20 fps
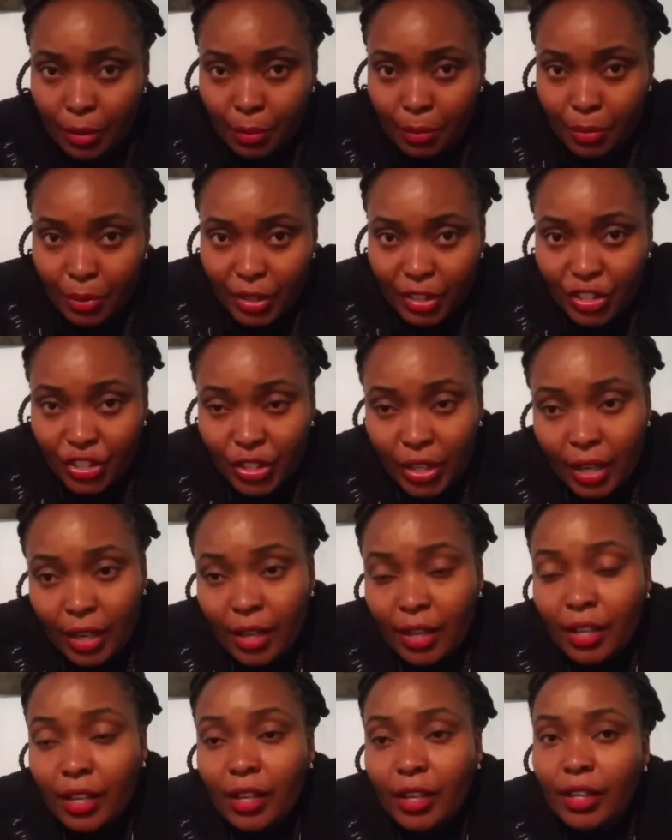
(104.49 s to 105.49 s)
pressure
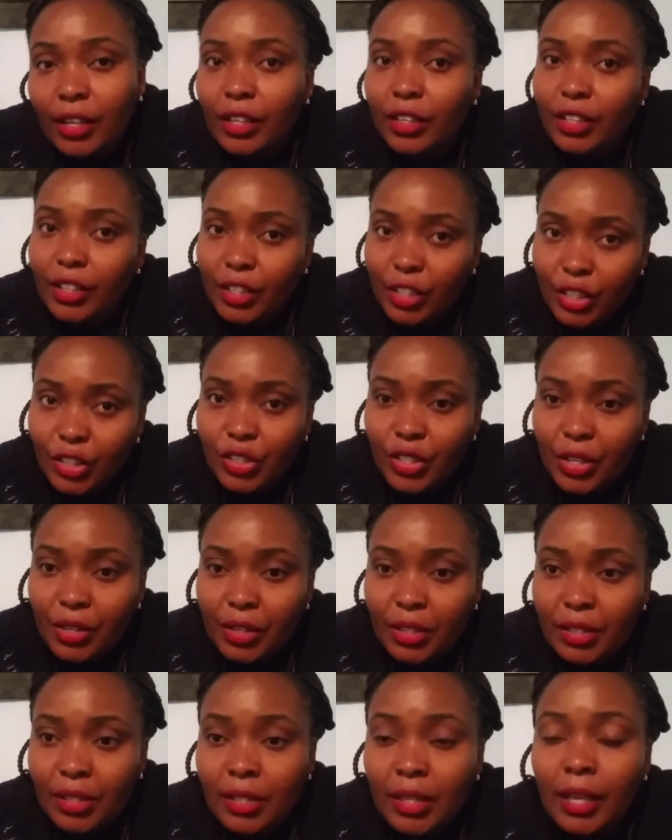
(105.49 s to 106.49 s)

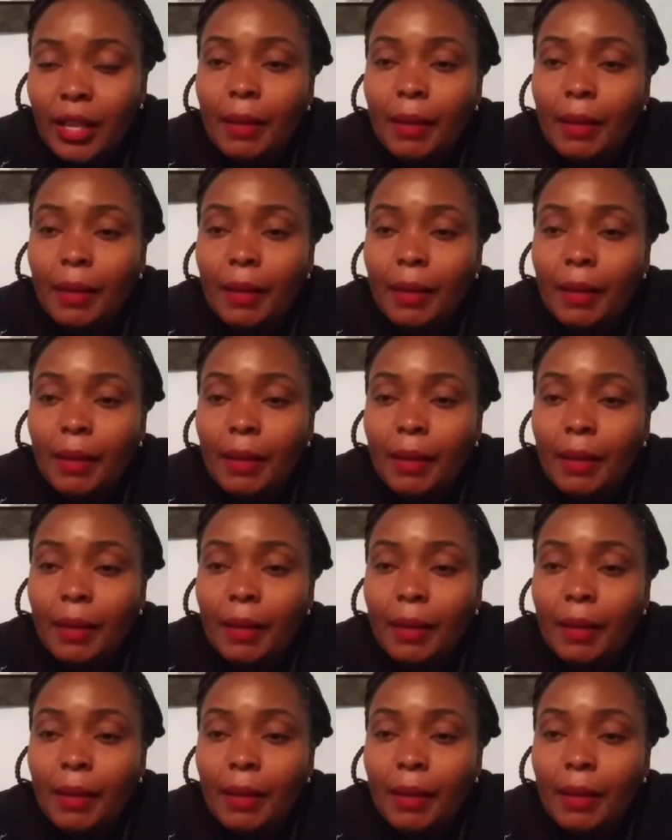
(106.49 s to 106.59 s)
injuries.